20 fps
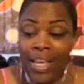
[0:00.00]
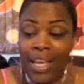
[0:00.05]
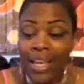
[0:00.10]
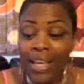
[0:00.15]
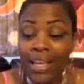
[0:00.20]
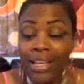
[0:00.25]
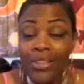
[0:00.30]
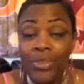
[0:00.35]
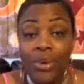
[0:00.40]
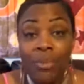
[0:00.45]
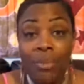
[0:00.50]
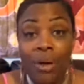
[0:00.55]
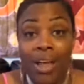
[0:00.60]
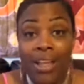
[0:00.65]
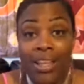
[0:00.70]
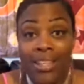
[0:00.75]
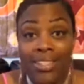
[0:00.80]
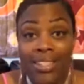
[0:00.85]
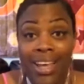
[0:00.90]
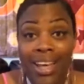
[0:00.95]
and I do
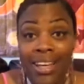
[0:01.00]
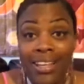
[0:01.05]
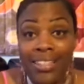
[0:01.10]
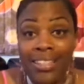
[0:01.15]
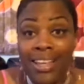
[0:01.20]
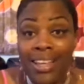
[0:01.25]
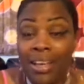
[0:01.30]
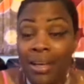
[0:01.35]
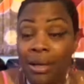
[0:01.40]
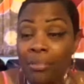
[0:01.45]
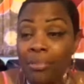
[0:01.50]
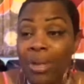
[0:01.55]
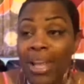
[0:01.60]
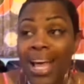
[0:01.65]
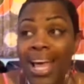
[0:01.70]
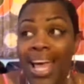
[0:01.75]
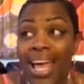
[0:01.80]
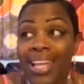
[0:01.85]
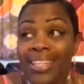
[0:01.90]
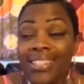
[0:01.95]
apologize, but
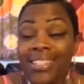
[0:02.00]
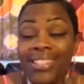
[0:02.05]
I had